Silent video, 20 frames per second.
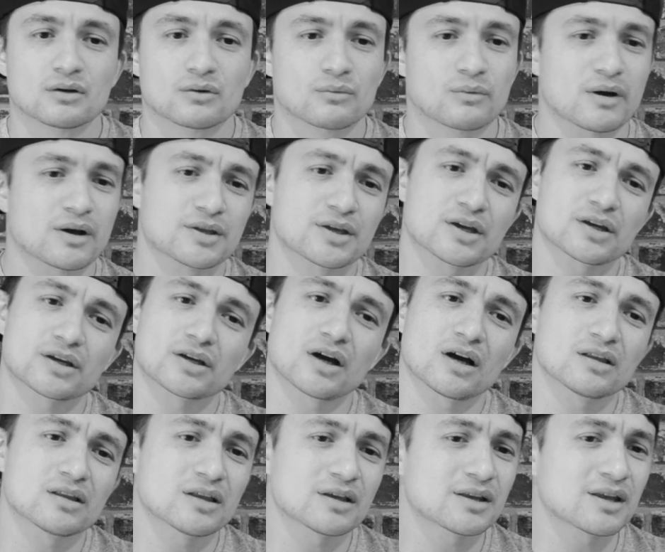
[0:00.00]
Why you
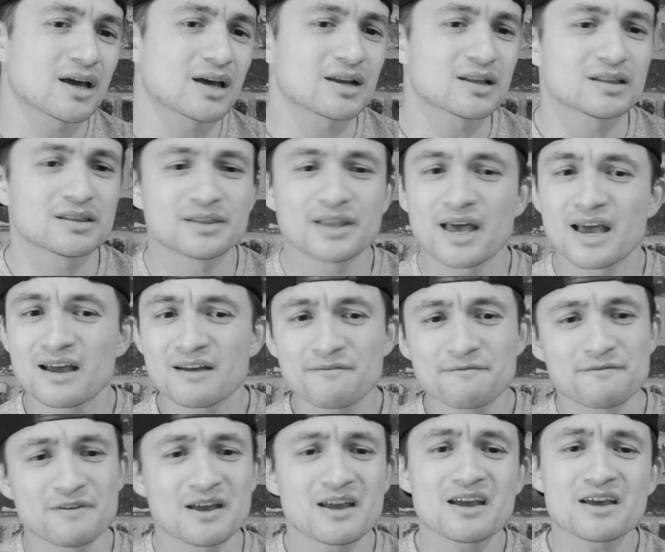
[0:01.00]
calling at
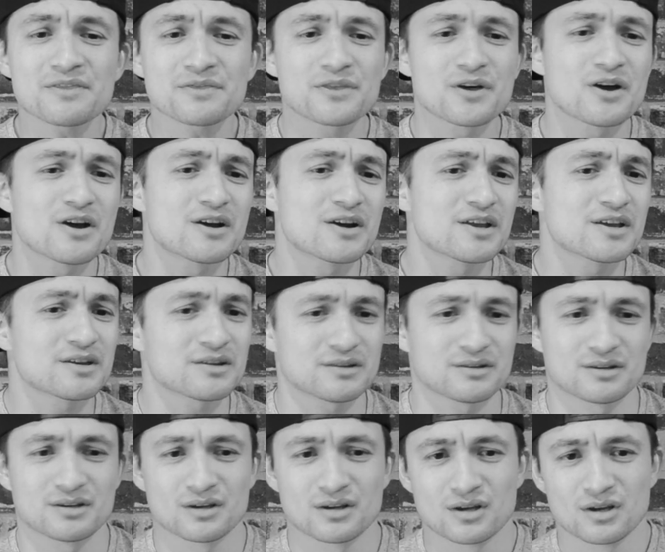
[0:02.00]
eleven thirty
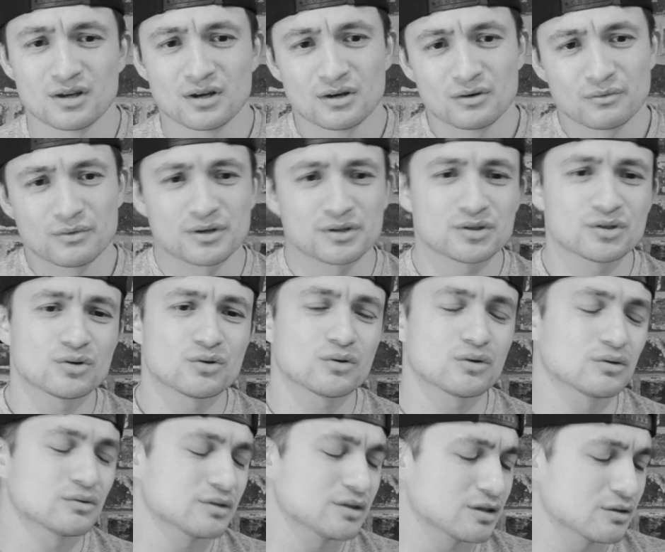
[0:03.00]
when
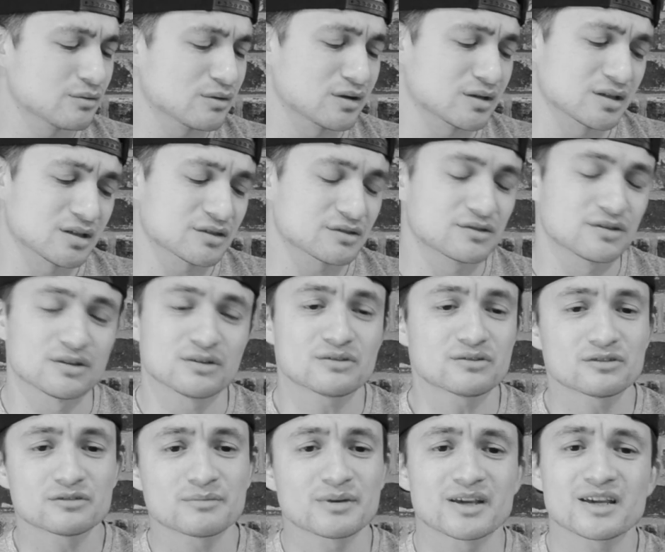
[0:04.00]
you only wanna
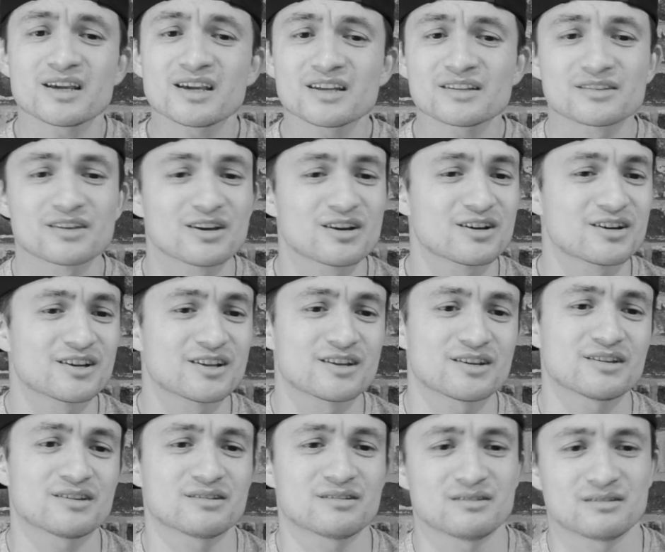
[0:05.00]
do me
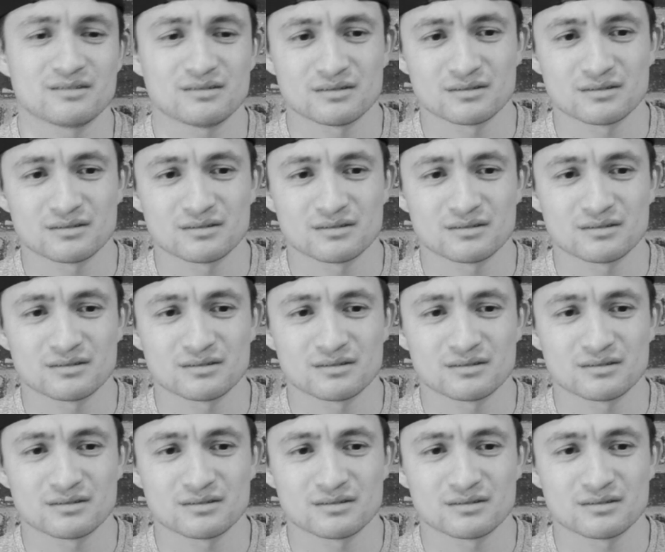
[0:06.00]
dirty?